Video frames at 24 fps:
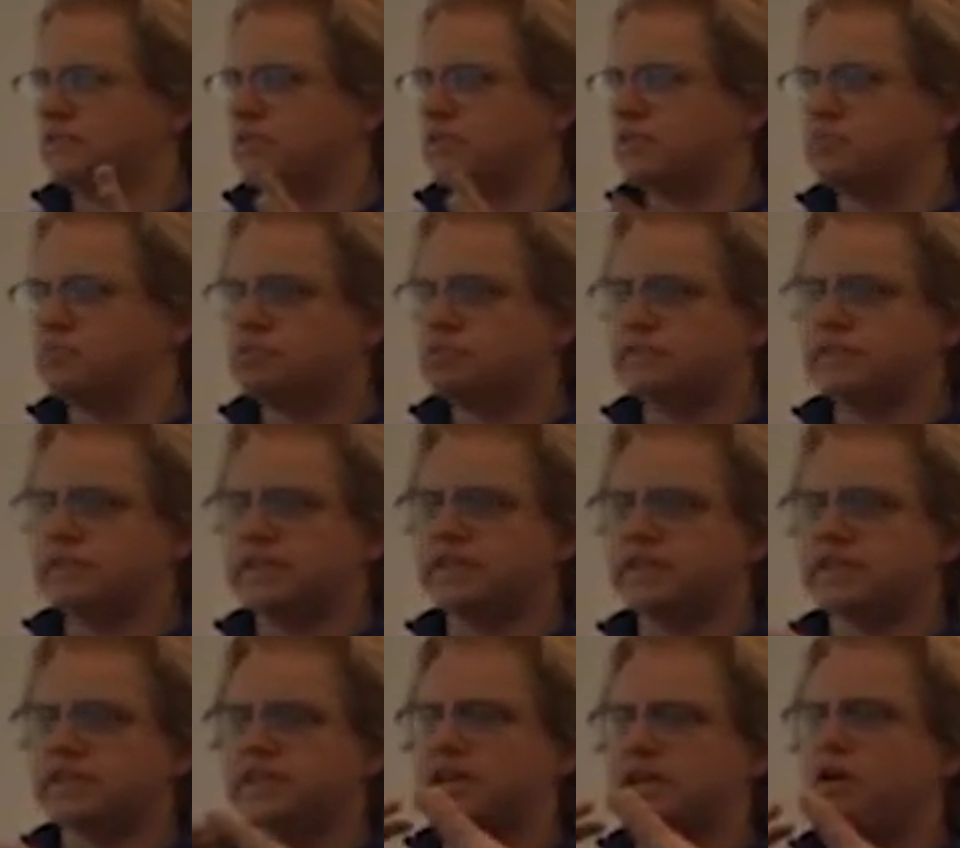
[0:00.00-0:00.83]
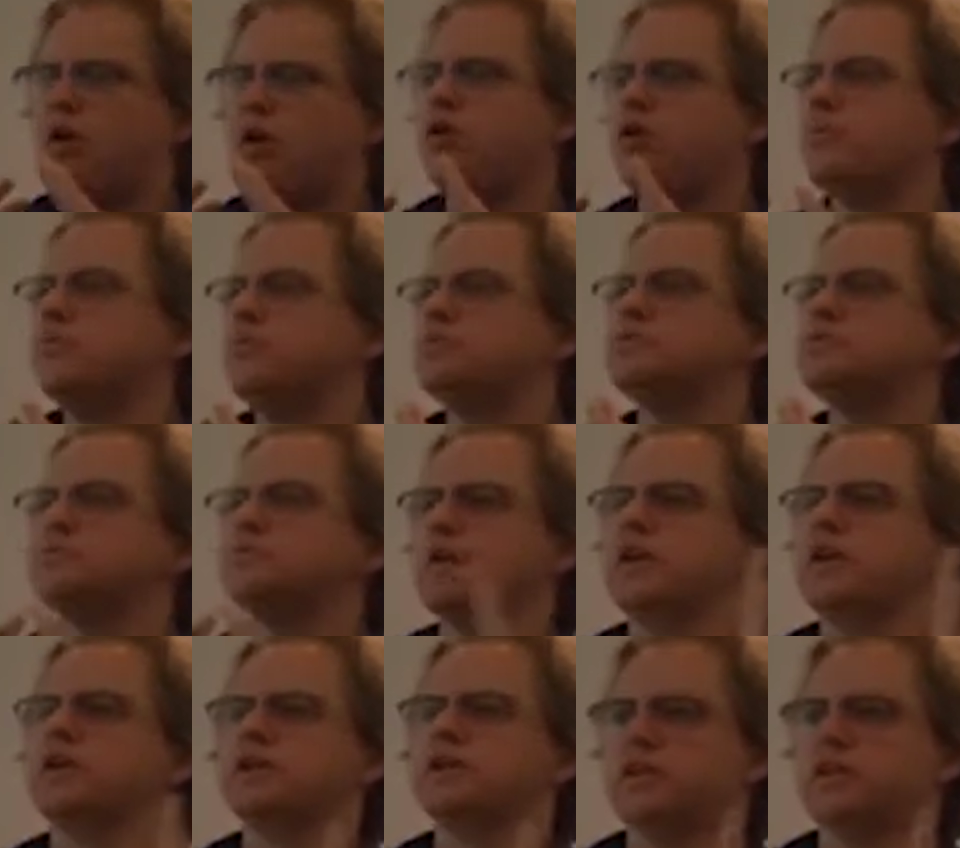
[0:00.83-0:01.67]
completely, almost
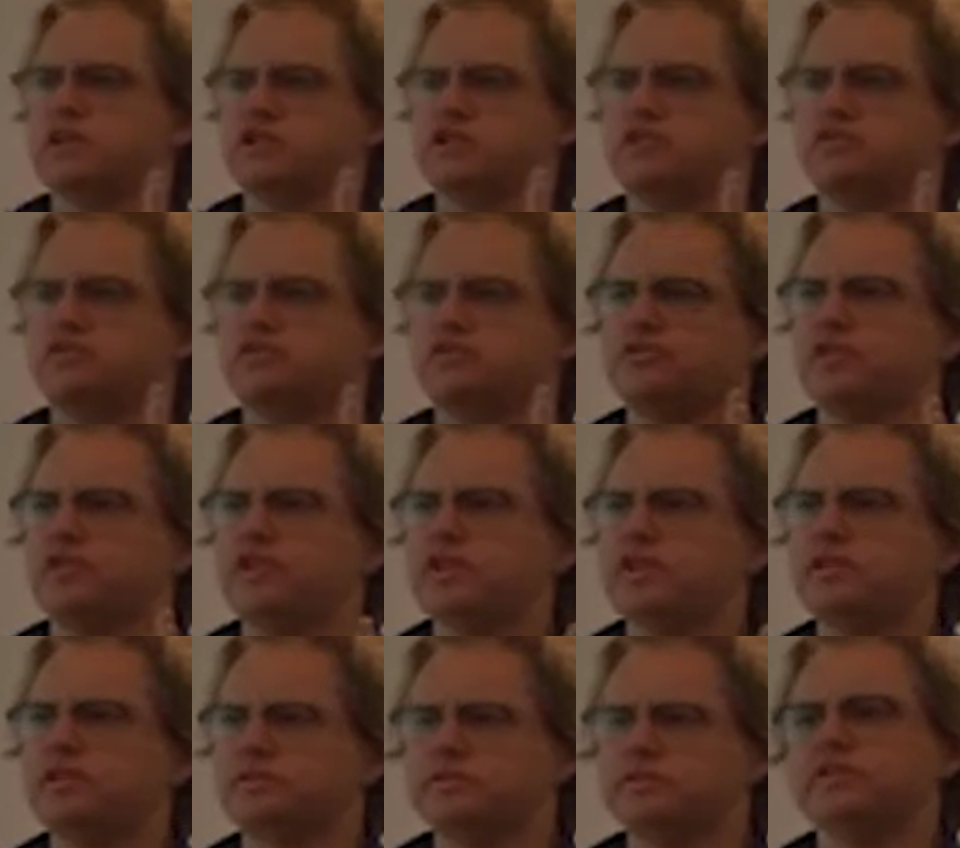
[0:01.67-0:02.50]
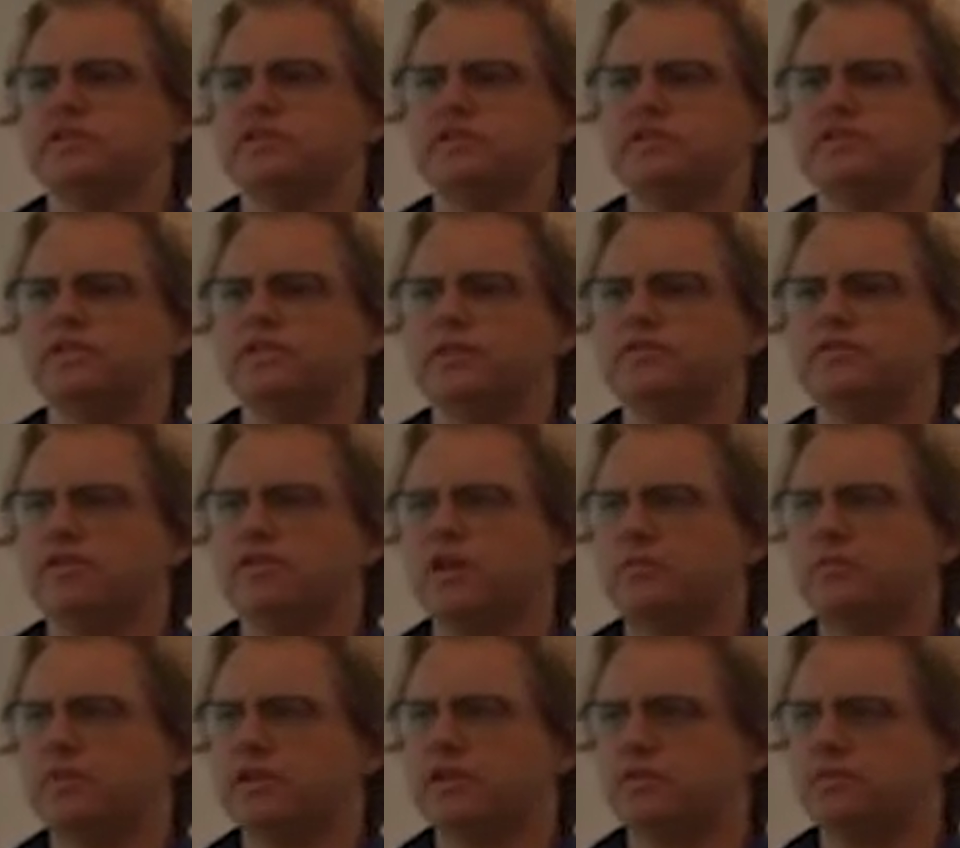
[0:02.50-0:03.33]
regulation-free. You'd sit in the
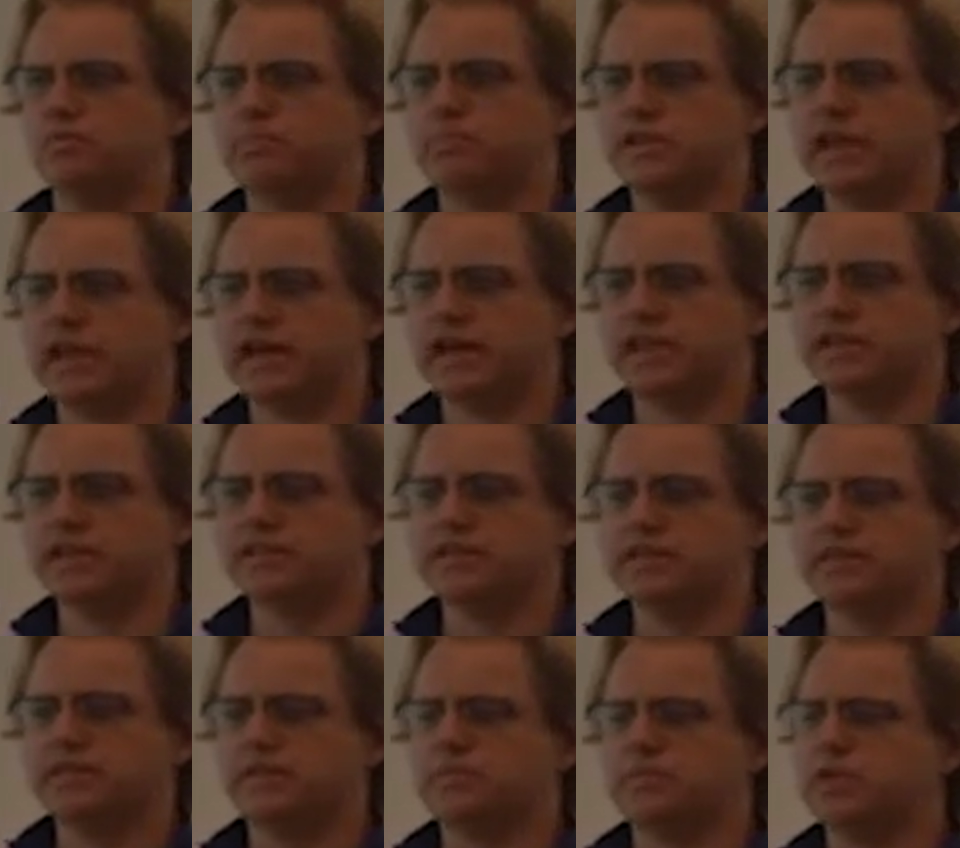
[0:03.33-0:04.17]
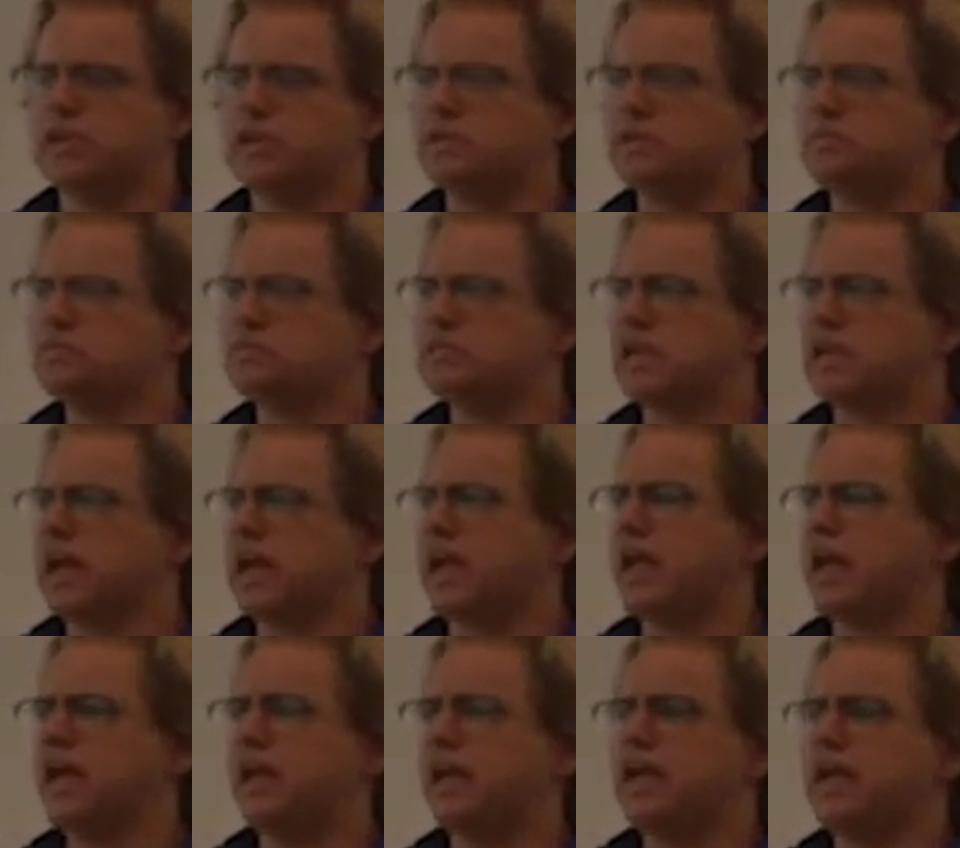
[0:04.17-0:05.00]
environmental planning team and you'd
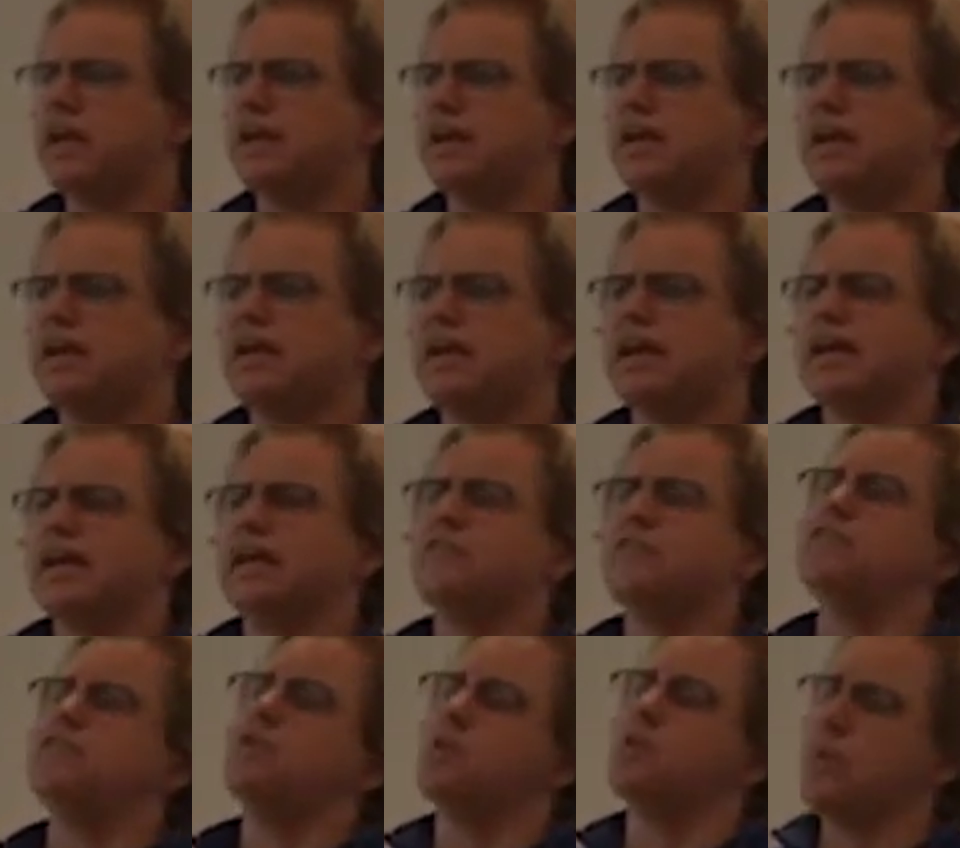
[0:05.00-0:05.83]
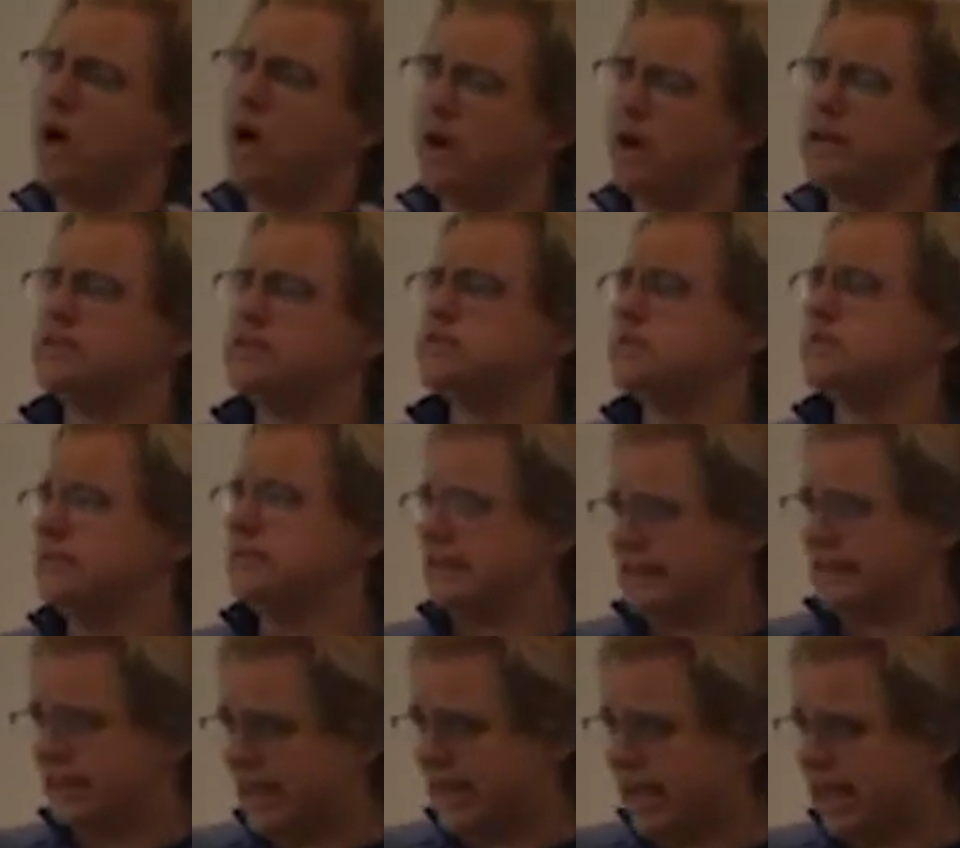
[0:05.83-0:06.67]
say, if you widen to
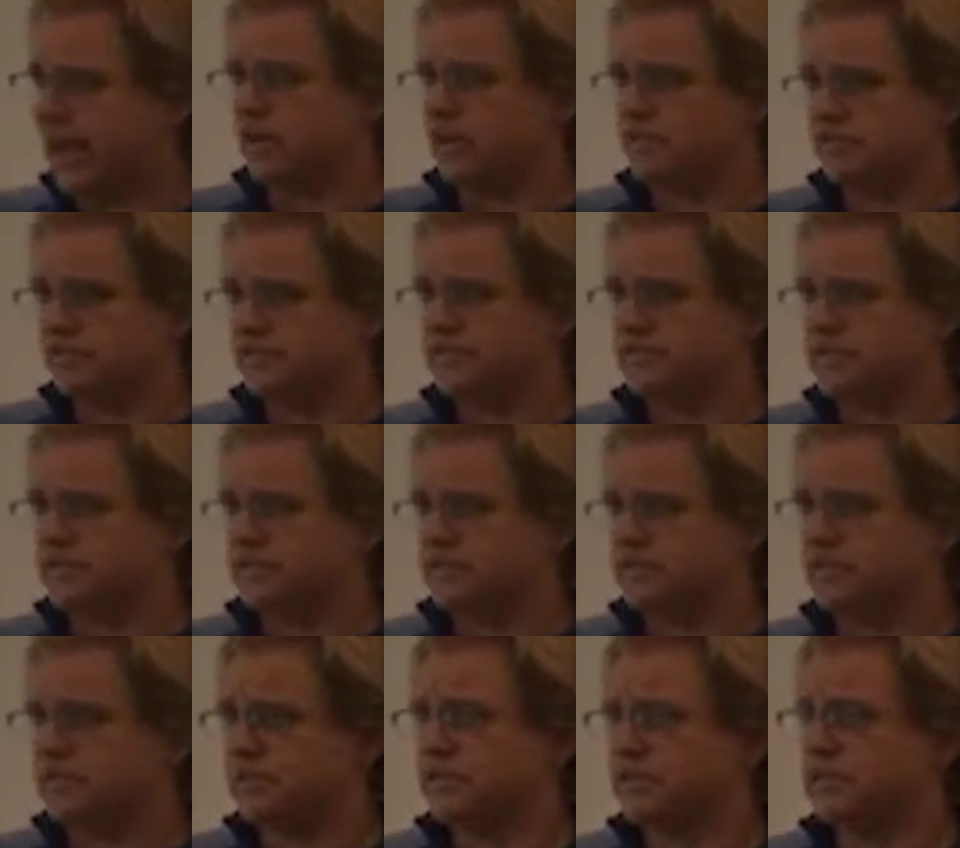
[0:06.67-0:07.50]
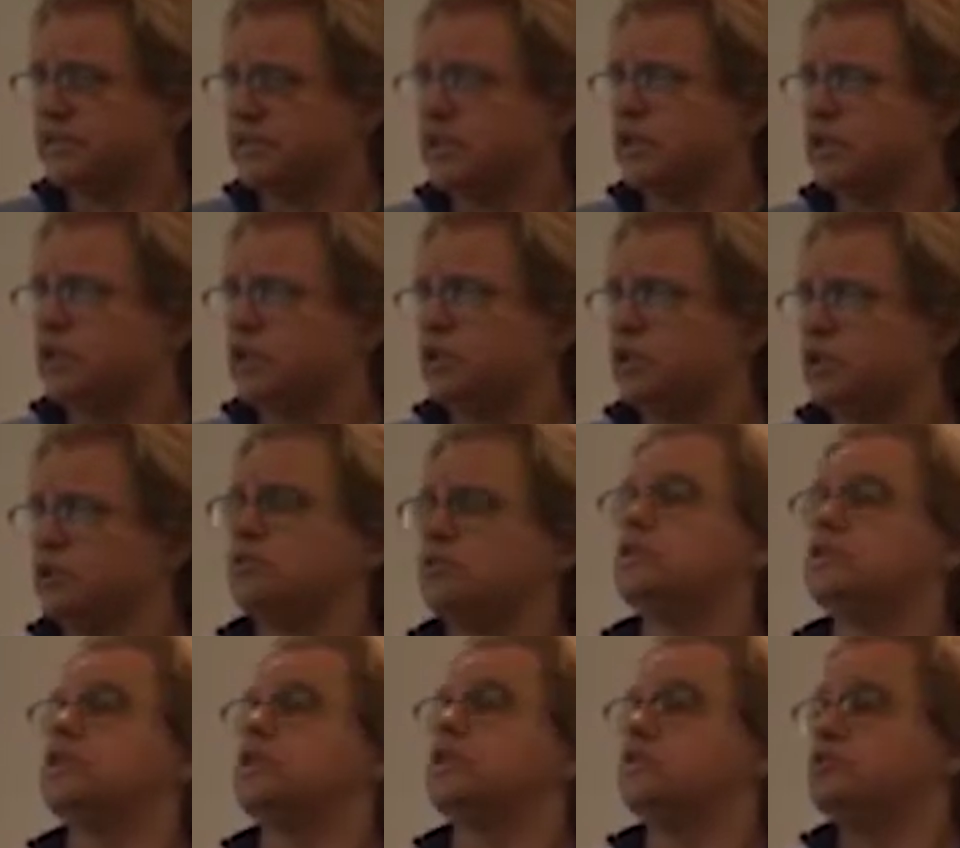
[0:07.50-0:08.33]
the left,
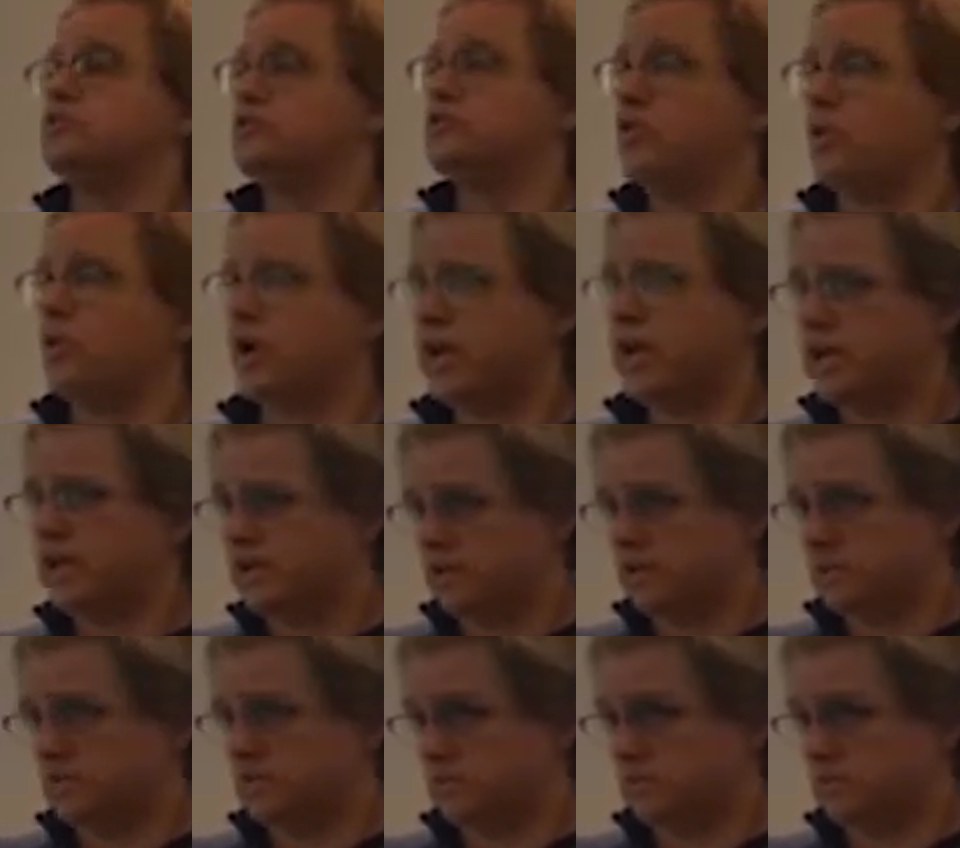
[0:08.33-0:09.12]
you can avoid